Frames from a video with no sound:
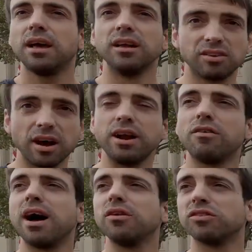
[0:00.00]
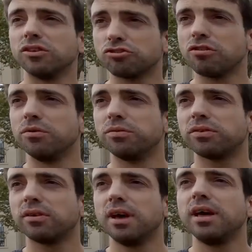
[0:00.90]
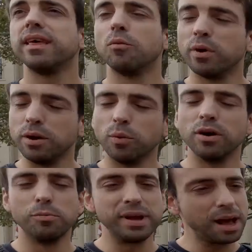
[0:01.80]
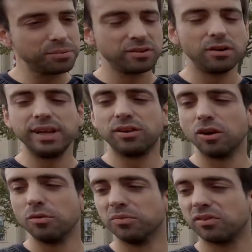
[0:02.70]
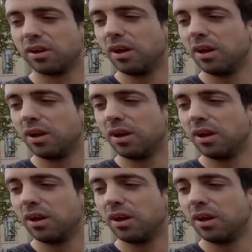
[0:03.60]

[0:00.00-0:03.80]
and turn it around to the truth, then we will be absolutely doomed.